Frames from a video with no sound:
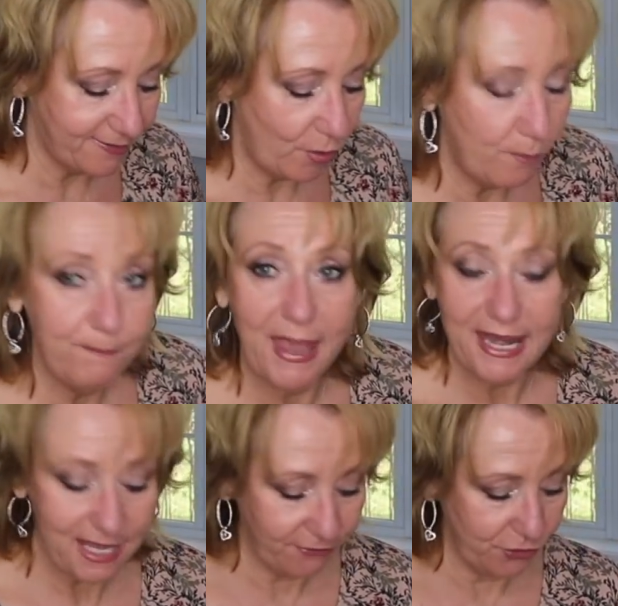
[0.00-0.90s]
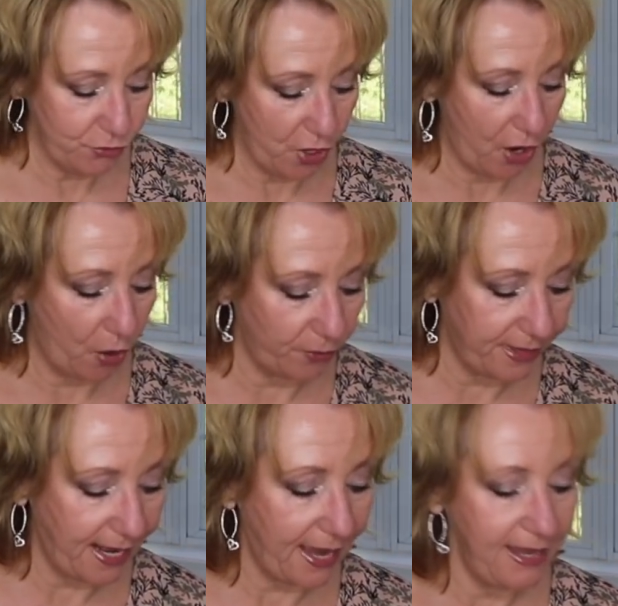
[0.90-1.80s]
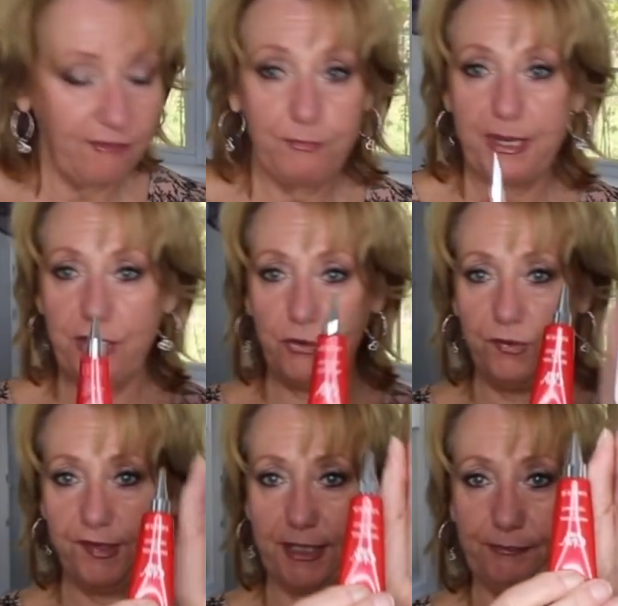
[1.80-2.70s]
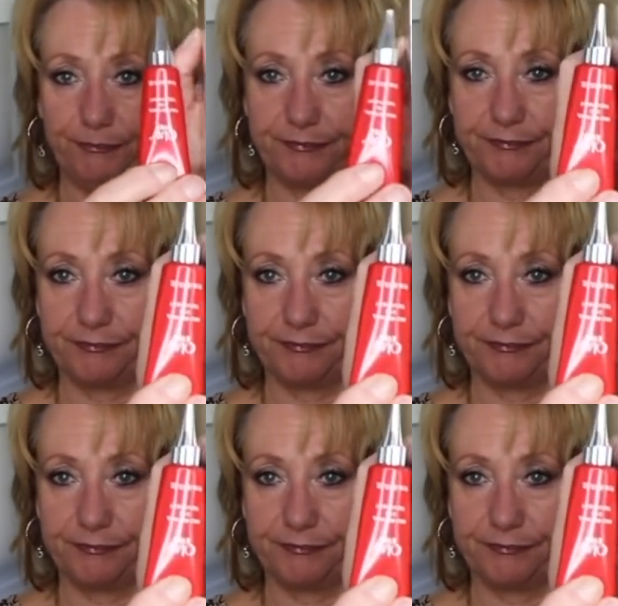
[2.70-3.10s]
So many of you know that I have been using